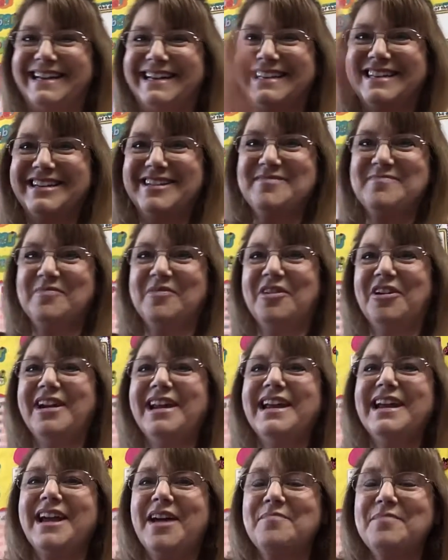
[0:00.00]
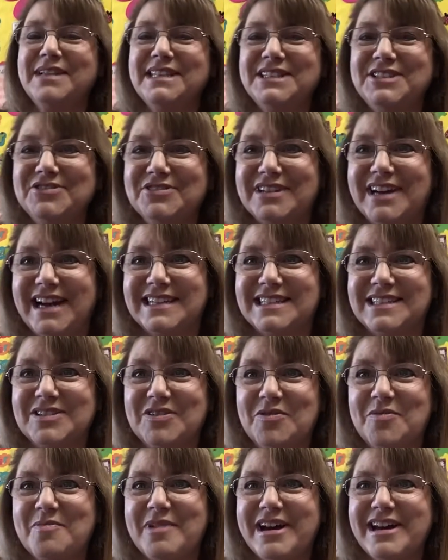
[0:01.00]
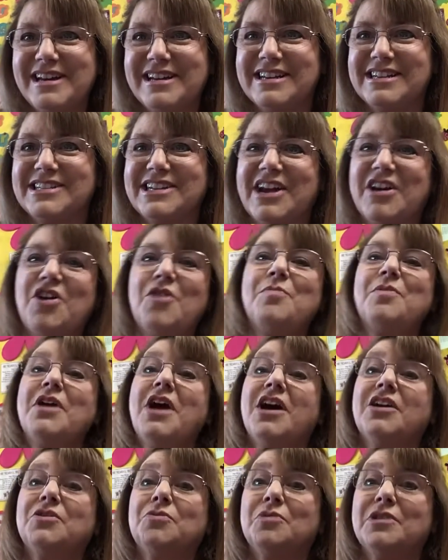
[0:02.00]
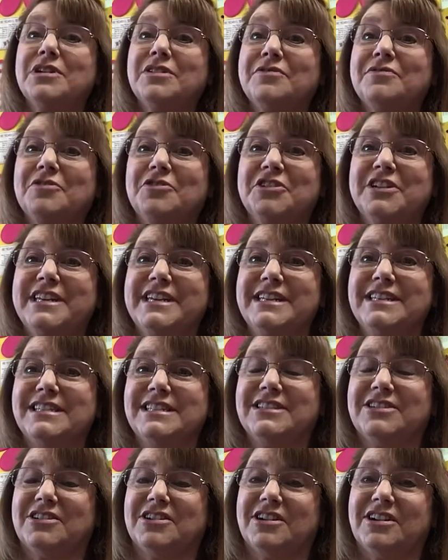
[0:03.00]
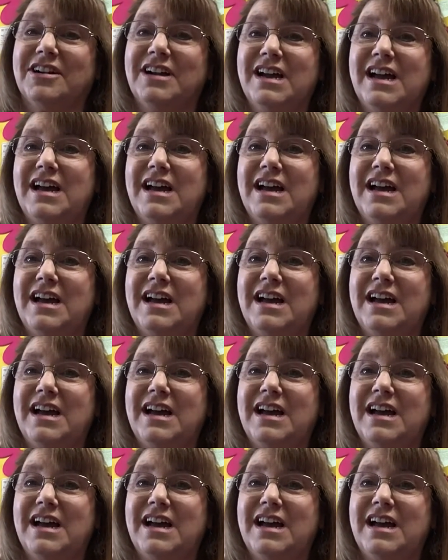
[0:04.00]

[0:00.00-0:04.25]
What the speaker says: Good morning. I miss you guys so much. I hope you had a wonderful Easter.